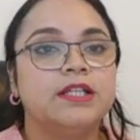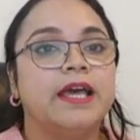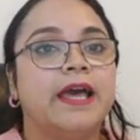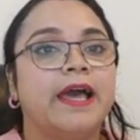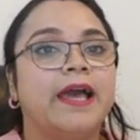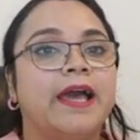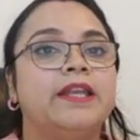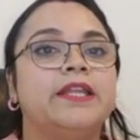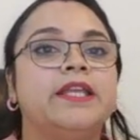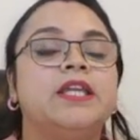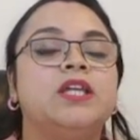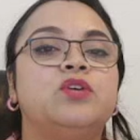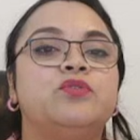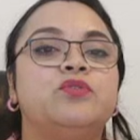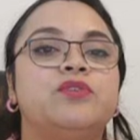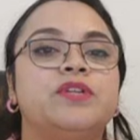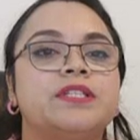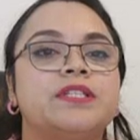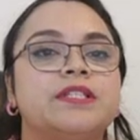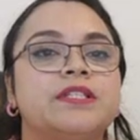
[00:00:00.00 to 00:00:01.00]
and
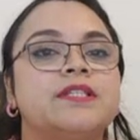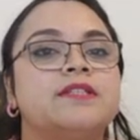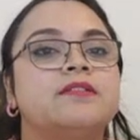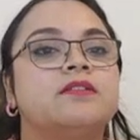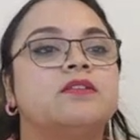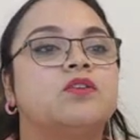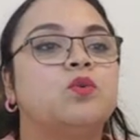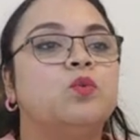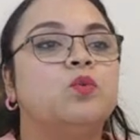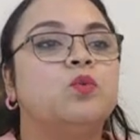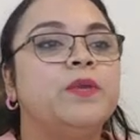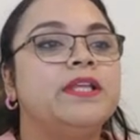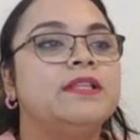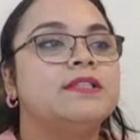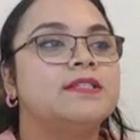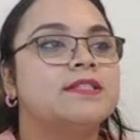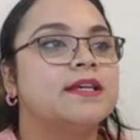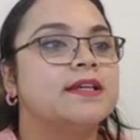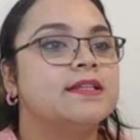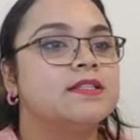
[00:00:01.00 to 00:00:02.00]
increases the
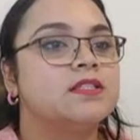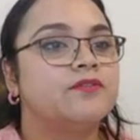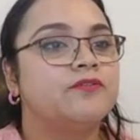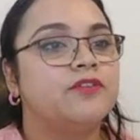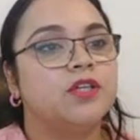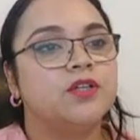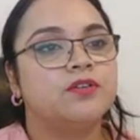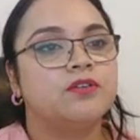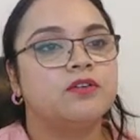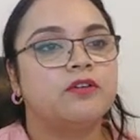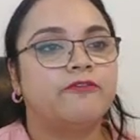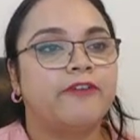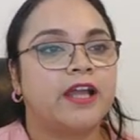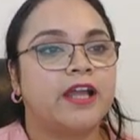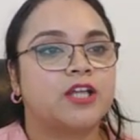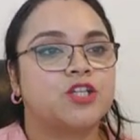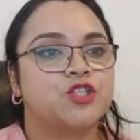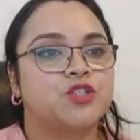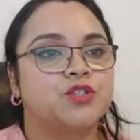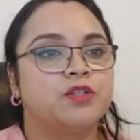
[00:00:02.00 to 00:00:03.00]
queen's sphere of
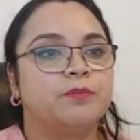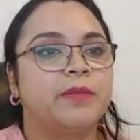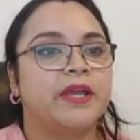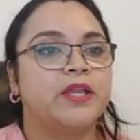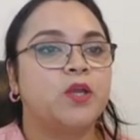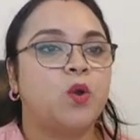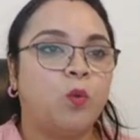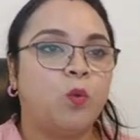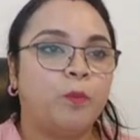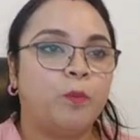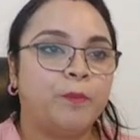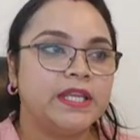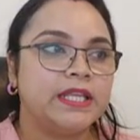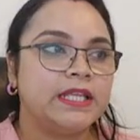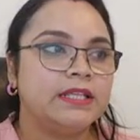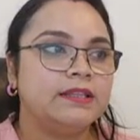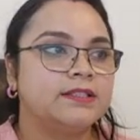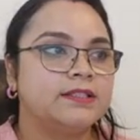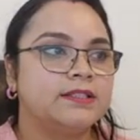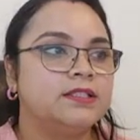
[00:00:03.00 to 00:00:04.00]
action by
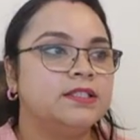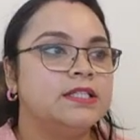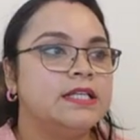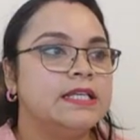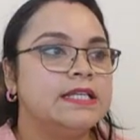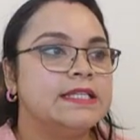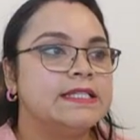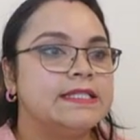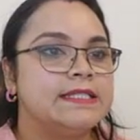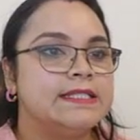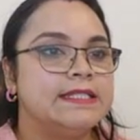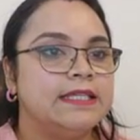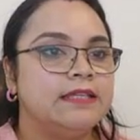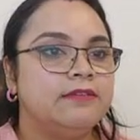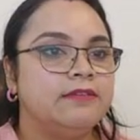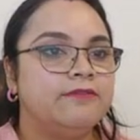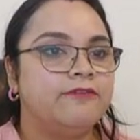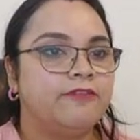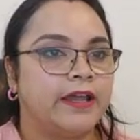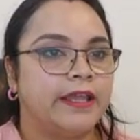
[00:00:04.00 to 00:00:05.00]
opening the c
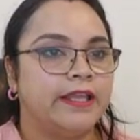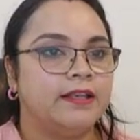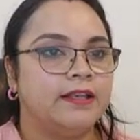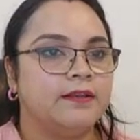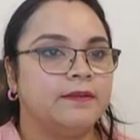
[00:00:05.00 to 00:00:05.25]
file.